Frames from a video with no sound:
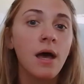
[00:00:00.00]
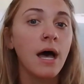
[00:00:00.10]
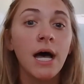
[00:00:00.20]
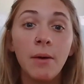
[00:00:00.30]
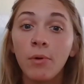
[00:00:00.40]

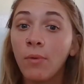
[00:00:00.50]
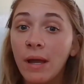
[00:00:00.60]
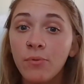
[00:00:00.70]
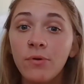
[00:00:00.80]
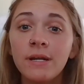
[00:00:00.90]

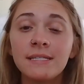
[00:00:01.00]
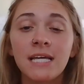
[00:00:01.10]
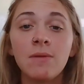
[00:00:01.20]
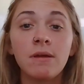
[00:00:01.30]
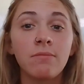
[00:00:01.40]
Whiteboard is
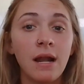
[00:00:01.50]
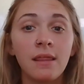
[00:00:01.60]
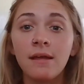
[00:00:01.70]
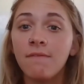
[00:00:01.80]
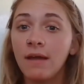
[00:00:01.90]
going to be
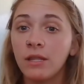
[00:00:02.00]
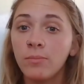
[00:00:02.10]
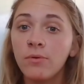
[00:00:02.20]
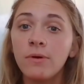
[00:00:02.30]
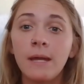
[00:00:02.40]
readily
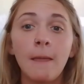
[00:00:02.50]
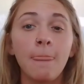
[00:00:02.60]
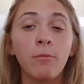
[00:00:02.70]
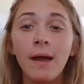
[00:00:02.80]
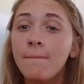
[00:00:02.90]
available in
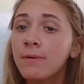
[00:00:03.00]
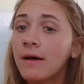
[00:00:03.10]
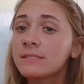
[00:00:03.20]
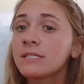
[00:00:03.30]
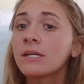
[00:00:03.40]
the web
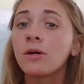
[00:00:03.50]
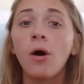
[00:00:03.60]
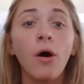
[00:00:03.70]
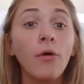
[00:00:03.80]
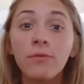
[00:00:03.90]
browser
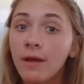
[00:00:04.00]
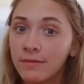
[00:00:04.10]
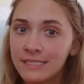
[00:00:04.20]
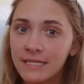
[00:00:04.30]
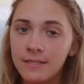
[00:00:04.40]
all
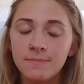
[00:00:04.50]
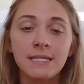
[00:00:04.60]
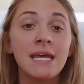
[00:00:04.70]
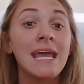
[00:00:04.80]
throughout Teams,